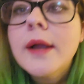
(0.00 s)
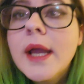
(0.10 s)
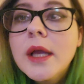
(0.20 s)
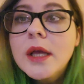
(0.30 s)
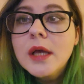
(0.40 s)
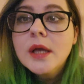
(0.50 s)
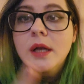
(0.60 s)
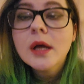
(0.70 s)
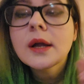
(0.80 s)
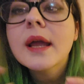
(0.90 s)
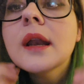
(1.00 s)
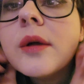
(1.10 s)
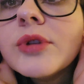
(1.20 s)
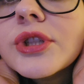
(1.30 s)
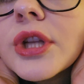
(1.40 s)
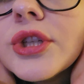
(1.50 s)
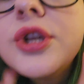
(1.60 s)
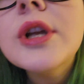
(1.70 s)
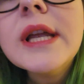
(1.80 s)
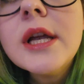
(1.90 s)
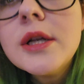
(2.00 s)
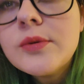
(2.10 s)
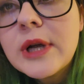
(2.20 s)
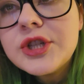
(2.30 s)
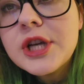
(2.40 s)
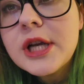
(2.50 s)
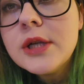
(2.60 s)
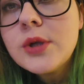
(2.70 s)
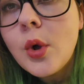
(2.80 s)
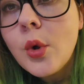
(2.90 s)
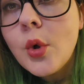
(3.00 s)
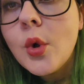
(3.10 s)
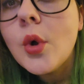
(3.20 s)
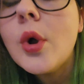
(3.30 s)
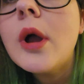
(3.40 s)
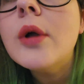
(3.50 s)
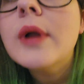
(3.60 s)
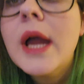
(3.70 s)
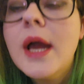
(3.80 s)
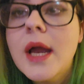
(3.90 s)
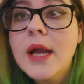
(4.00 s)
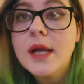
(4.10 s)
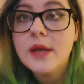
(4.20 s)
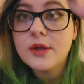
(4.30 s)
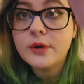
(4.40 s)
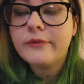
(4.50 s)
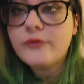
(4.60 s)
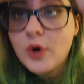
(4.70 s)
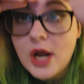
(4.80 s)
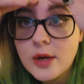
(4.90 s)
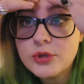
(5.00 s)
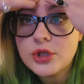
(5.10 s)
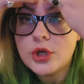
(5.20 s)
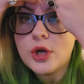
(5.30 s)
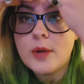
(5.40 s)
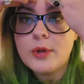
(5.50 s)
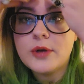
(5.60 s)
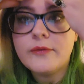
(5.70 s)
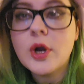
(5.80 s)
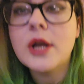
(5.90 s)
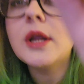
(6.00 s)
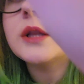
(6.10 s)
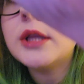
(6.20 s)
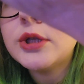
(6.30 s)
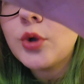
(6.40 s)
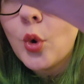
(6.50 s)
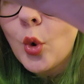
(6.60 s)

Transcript: Okay, good. Okay, now I'm just gonna do your ears, around your ears. Okay, and then your forehead. I'm just gonna grab on your forehead like this.